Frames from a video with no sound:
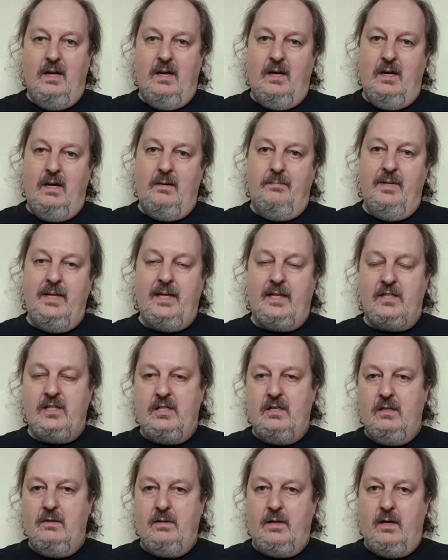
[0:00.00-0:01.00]
up next,
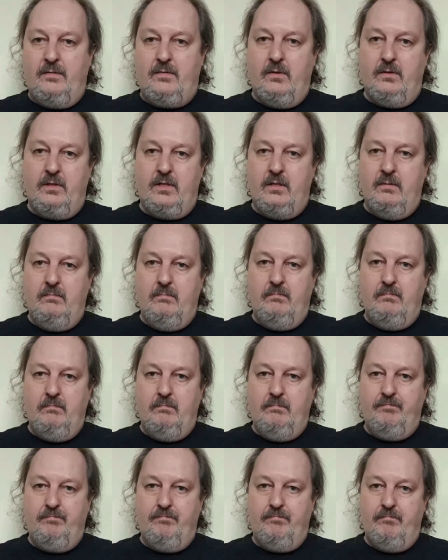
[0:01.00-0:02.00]
I've got
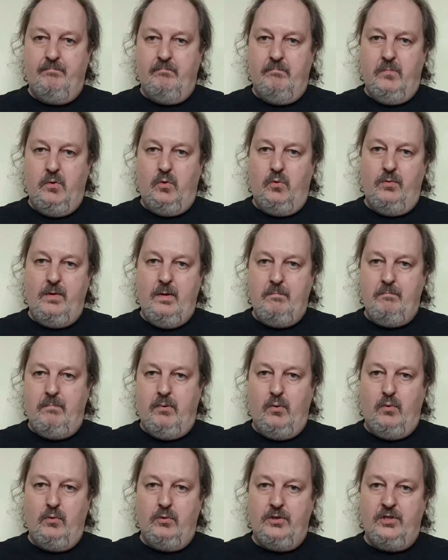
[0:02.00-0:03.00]
some more
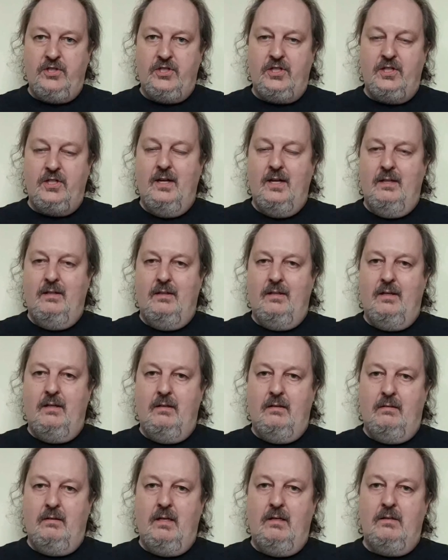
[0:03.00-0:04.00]
imports,
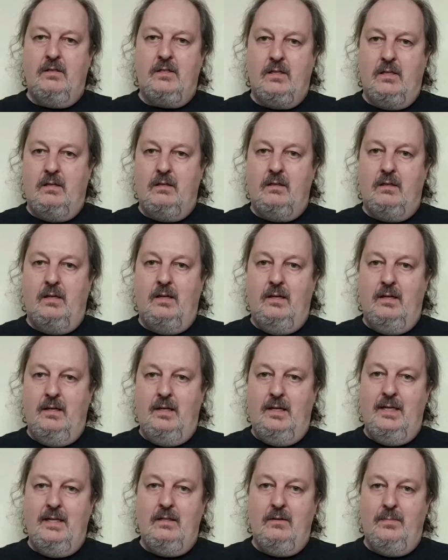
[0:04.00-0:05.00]
though those are
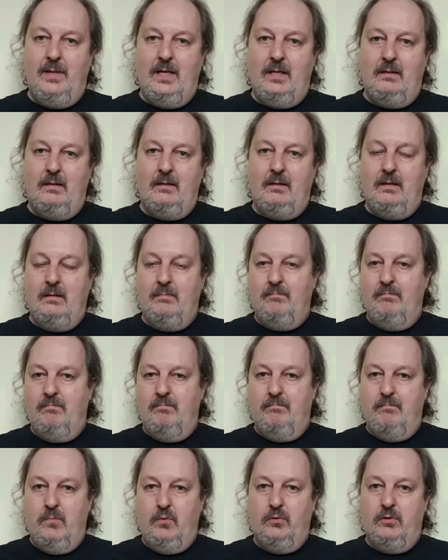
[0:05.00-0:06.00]
a little bit
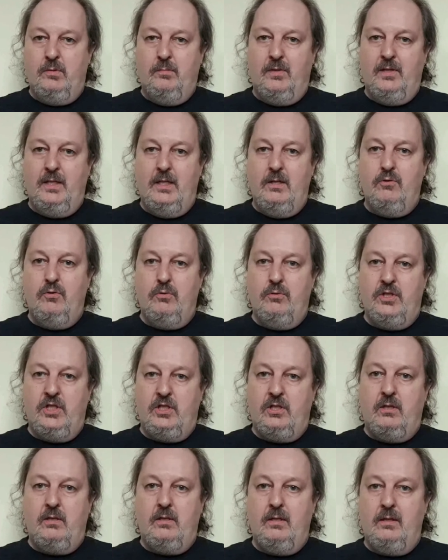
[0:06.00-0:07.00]
more to my usual
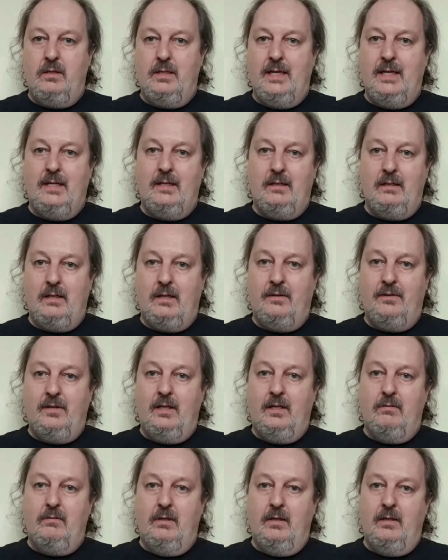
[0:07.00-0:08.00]
style, and I
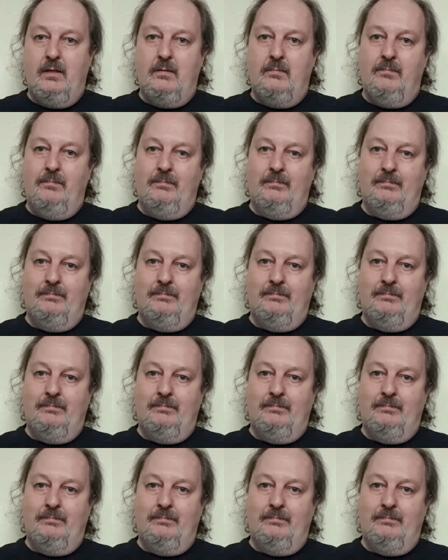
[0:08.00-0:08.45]
think you'll like them.